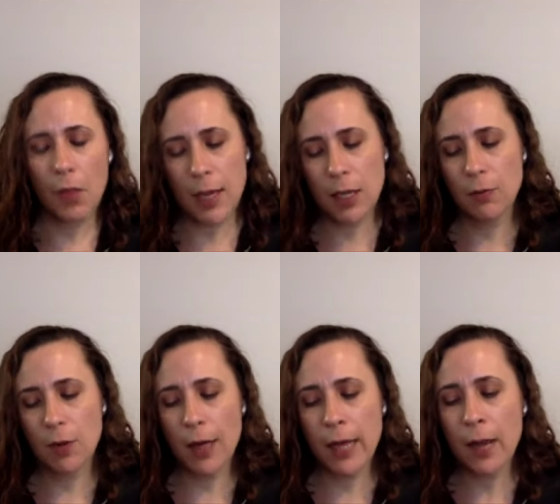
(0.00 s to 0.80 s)
Thank you,
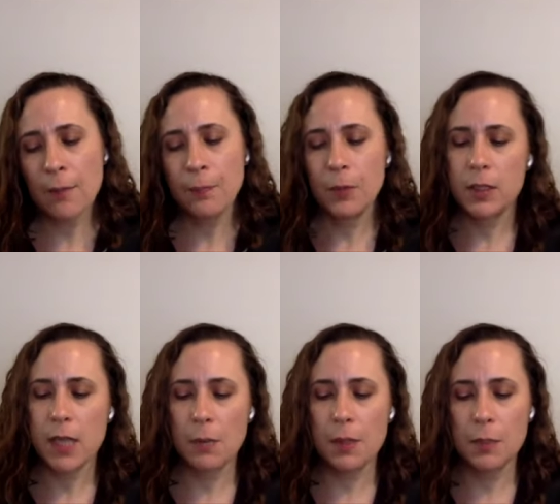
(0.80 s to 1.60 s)
Nadia,
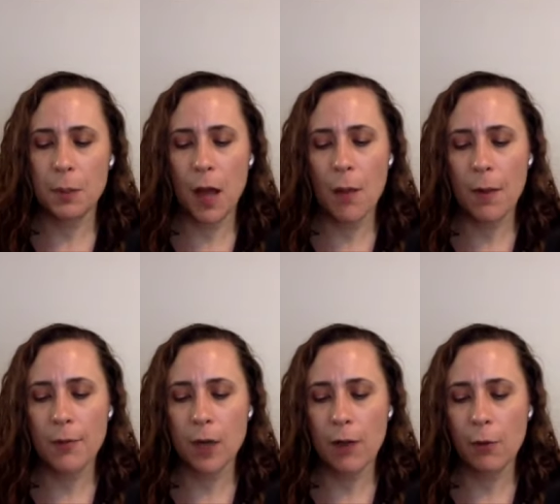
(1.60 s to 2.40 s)
said Miss Plum
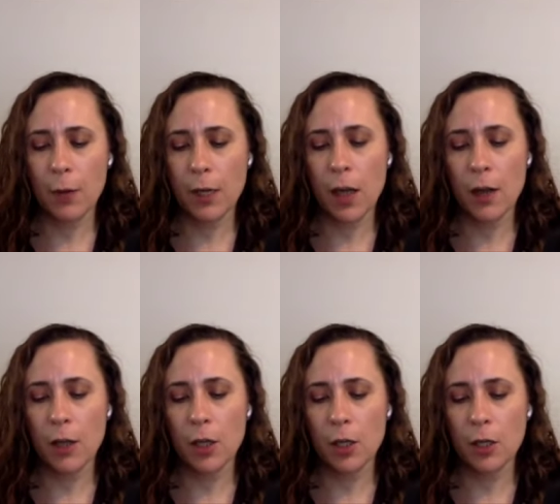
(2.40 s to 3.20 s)
after everyone had
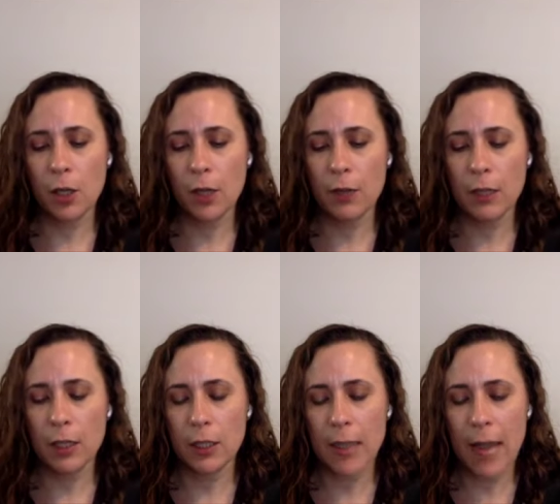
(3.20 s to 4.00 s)
gotten a good look at the
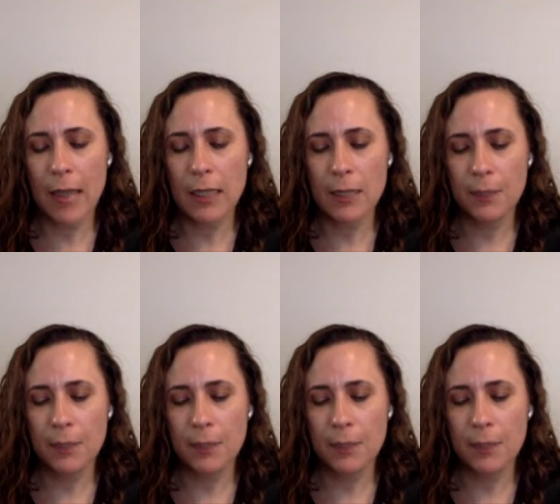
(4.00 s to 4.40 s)
little cat.